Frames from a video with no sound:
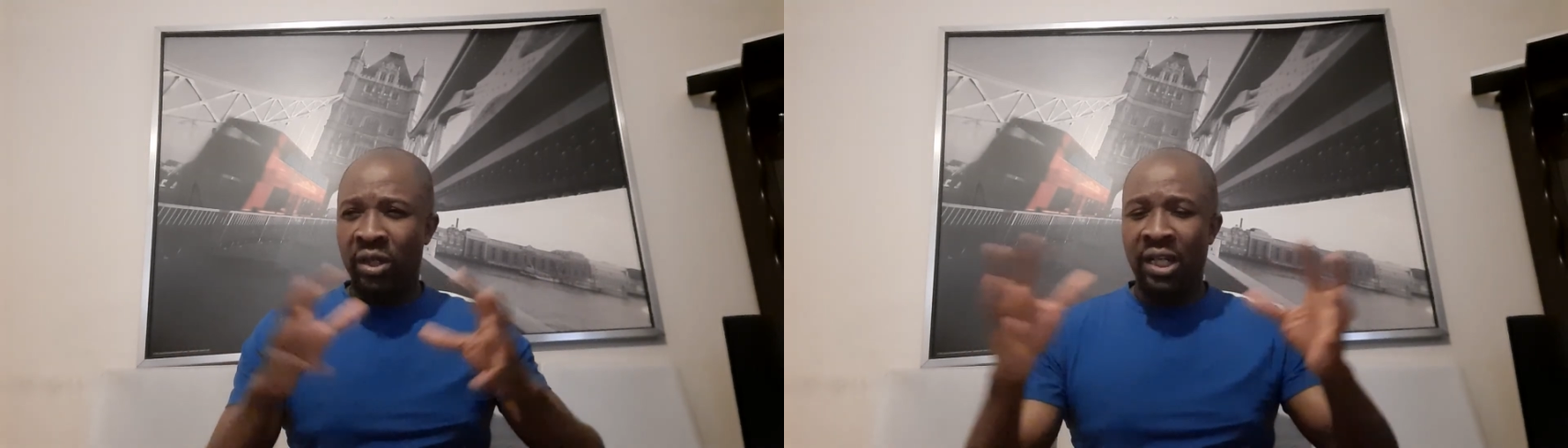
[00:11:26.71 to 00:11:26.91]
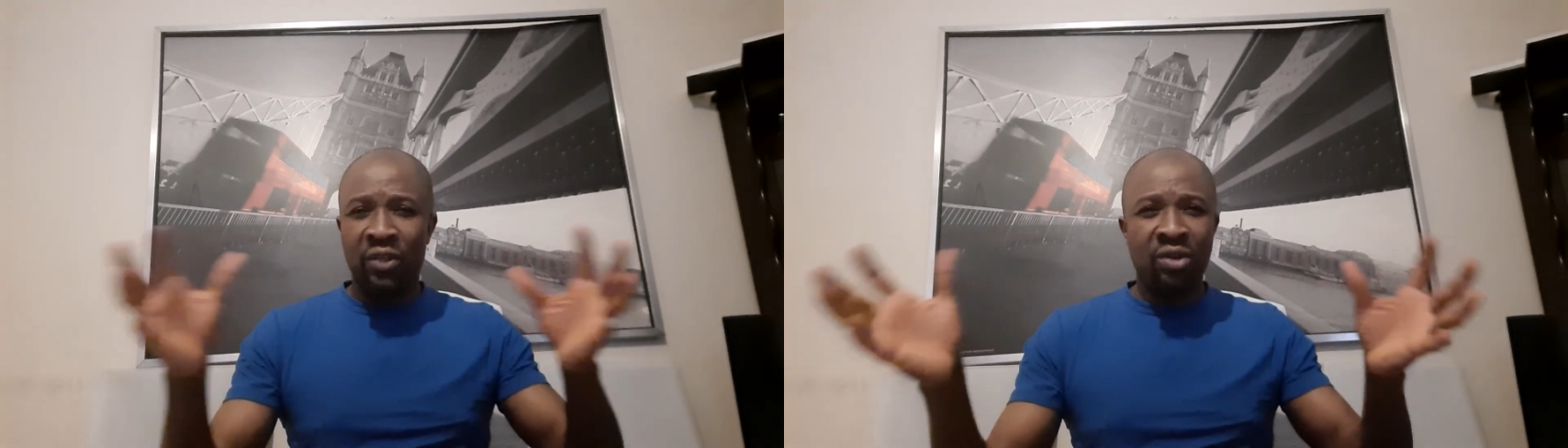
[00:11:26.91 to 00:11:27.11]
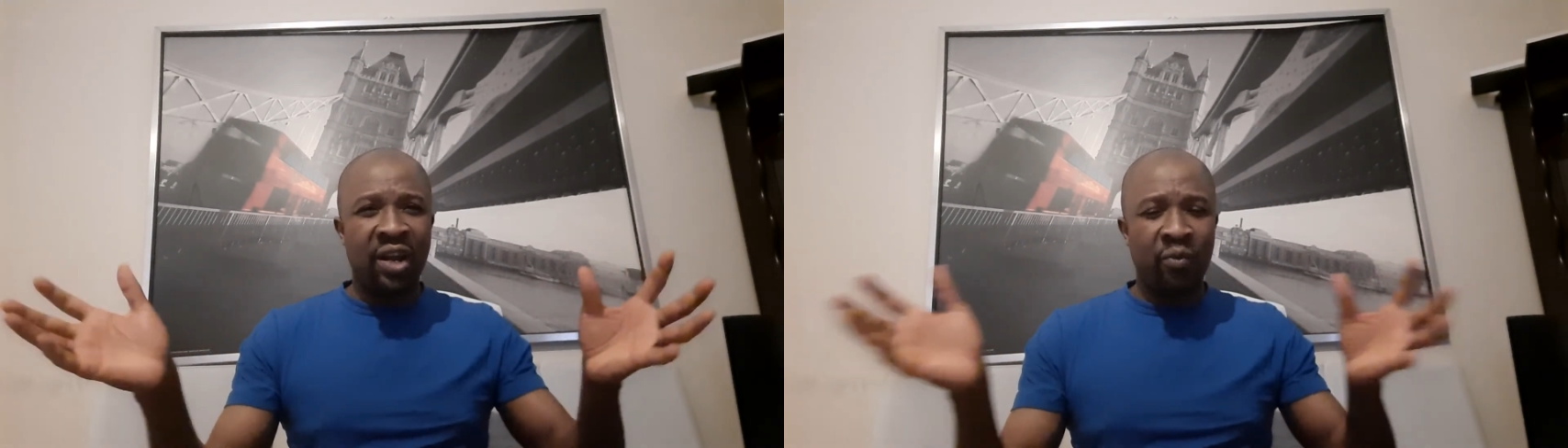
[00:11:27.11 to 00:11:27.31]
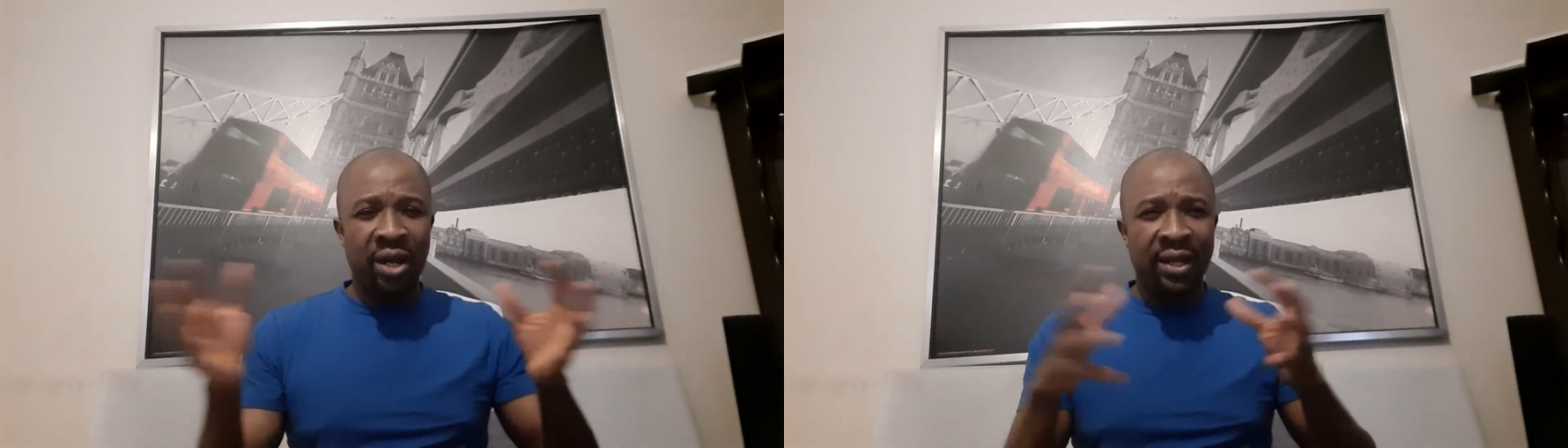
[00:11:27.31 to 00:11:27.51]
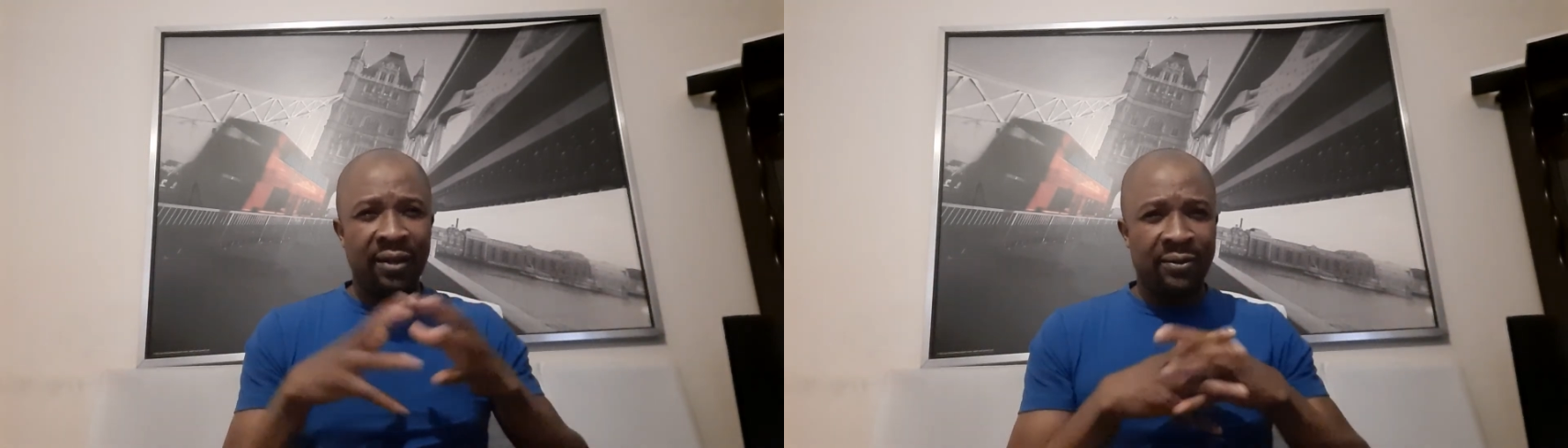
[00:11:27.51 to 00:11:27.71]
the little hand we
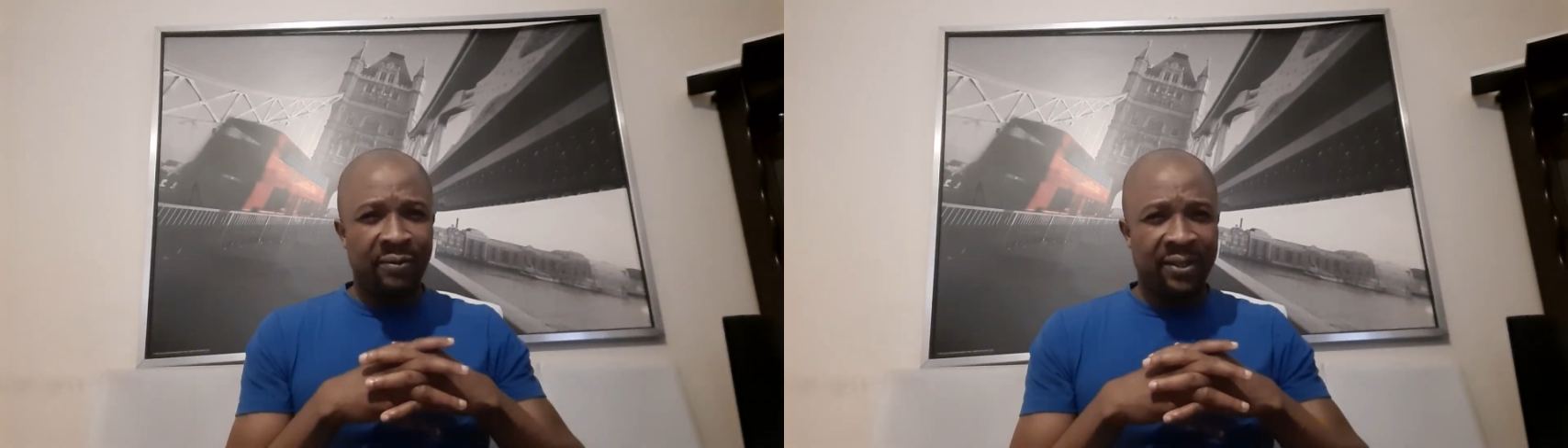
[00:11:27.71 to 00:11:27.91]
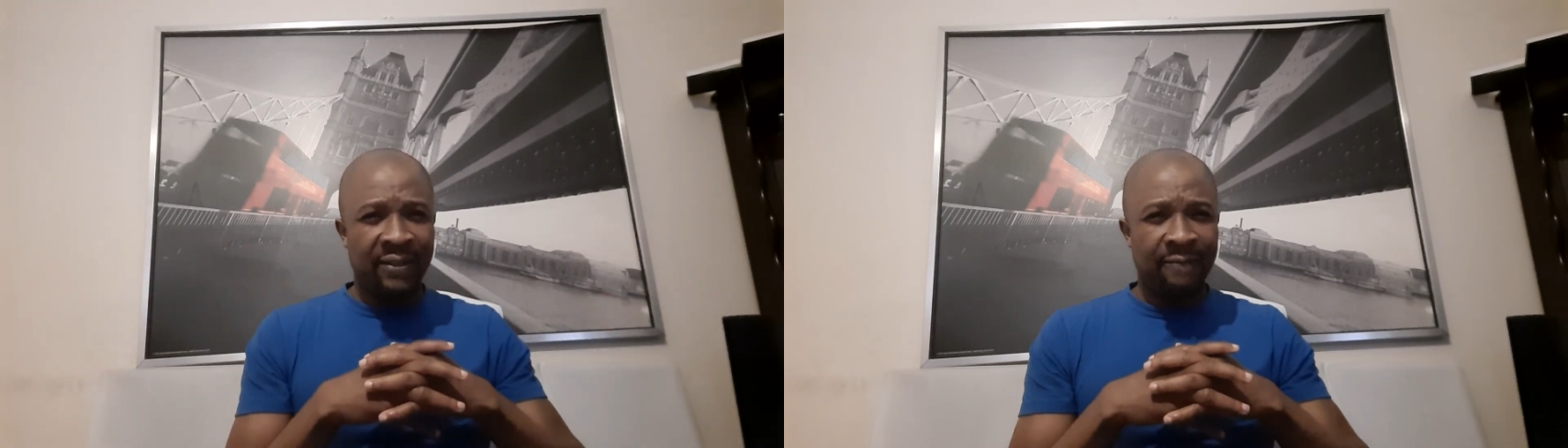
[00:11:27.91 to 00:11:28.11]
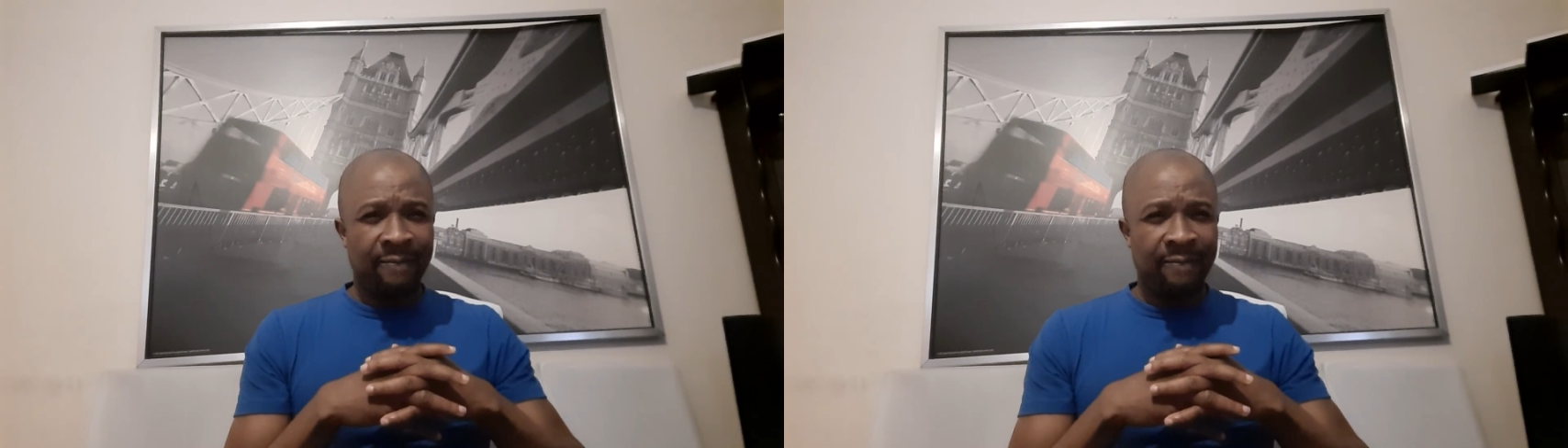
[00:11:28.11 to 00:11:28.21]
are dealt with,